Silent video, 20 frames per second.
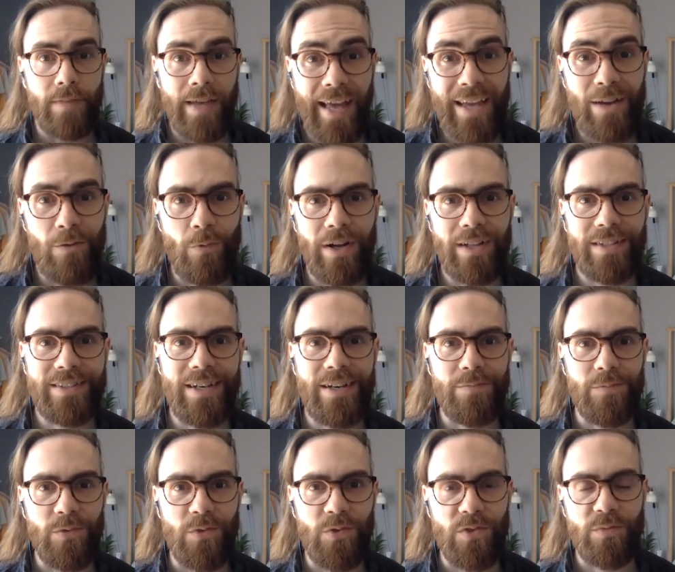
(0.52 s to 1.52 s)
Hey,
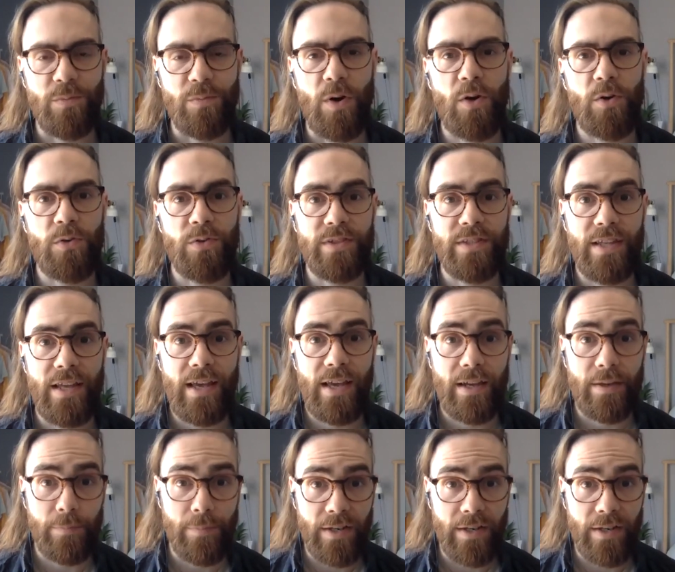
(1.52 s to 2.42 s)
welcome to Smarter Tech.